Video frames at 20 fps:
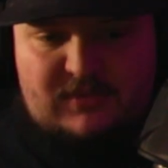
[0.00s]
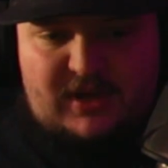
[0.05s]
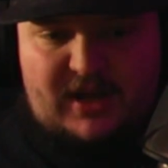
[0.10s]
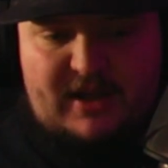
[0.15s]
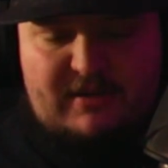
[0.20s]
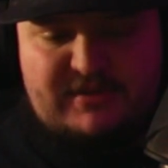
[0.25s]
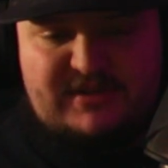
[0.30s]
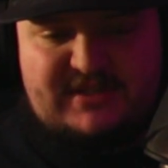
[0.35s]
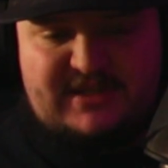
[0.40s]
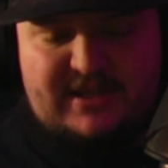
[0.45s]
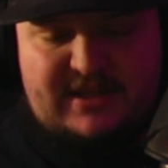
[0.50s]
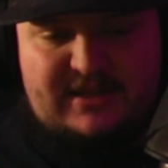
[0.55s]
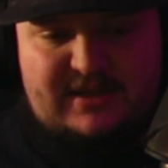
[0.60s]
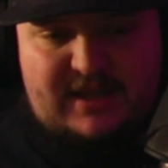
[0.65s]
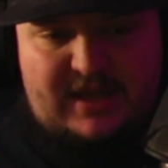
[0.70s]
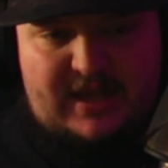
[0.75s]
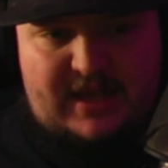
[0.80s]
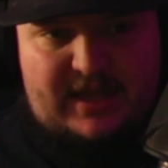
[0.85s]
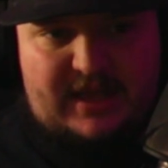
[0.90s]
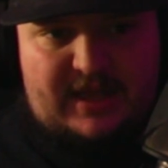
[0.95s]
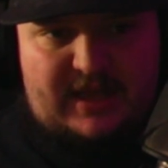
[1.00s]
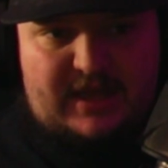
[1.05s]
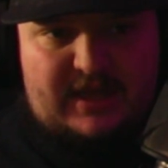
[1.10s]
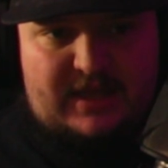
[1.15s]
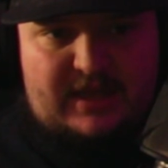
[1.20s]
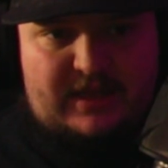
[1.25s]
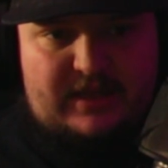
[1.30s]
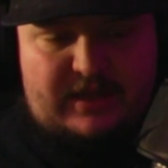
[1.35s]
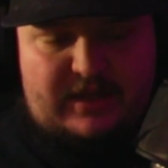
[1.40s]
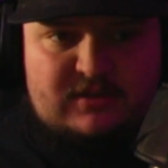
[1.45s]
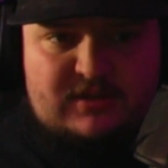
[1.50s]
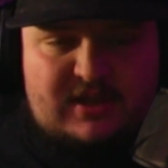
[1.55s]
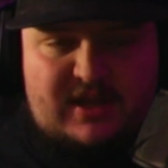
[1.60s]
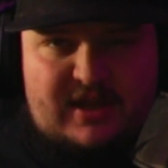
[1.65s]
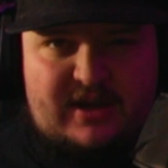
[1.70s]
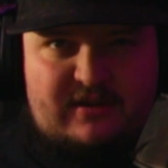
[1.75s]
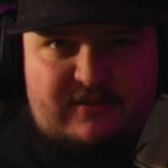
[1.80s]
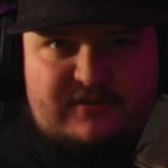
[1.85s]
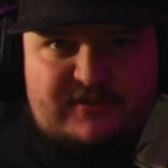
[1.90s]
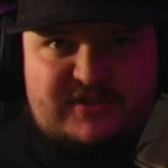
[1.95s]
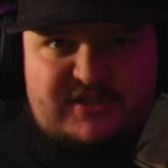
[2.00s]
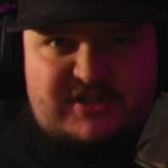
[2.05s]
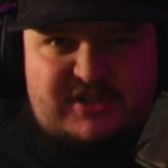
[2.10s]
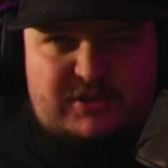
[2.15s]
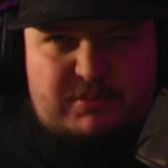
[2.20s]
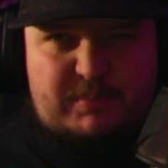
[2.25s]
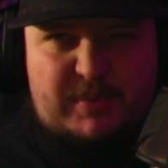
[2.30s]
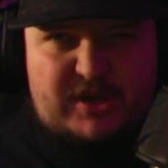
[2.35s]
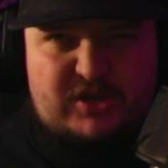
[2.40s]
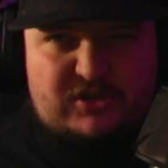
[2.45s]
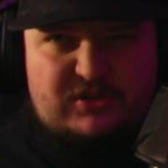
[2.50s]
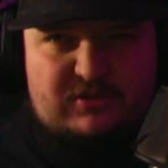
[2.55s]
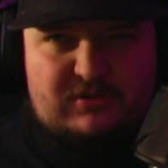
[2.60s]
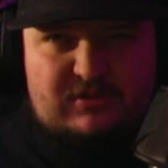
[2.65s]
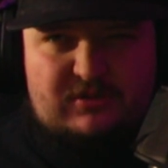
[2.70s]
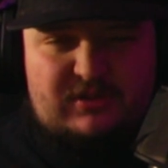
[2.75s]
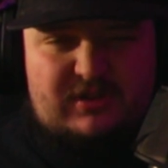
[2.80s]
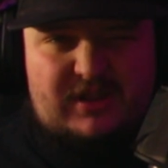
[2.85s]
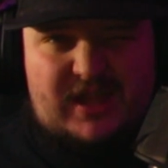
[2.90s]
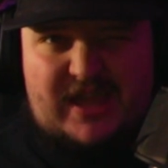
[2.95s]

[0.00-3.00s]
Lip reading: I was in a kind of special